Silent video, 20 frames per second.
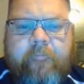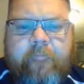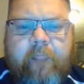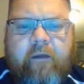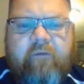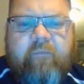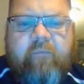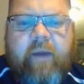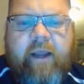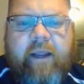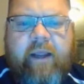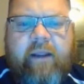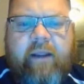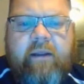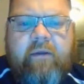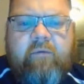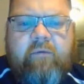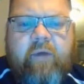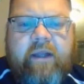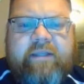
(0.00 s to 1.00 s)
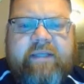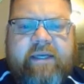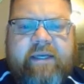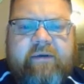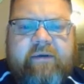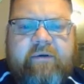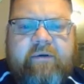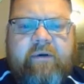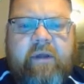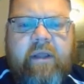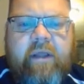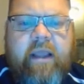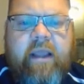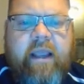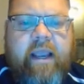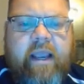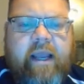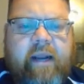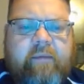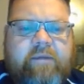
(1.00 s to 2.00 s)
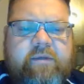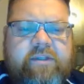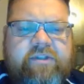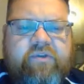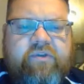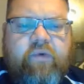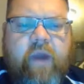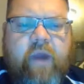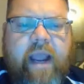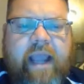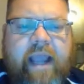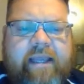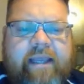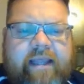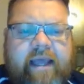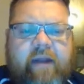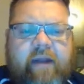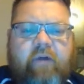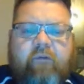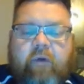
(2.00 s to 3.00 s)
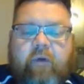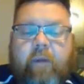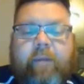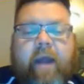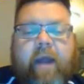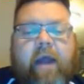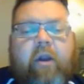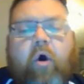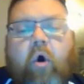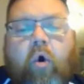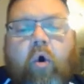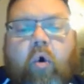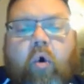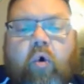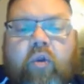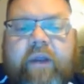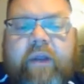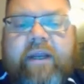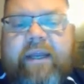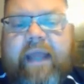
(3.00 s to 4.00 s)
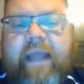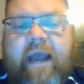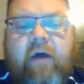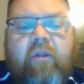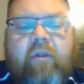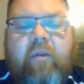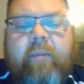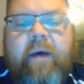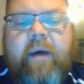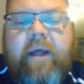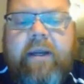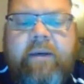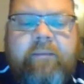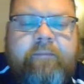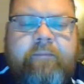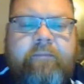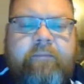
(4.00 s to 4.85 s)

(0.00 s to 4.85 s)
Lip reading: of my rectangle, and I'm just dragging that over. I'm not holding down the button.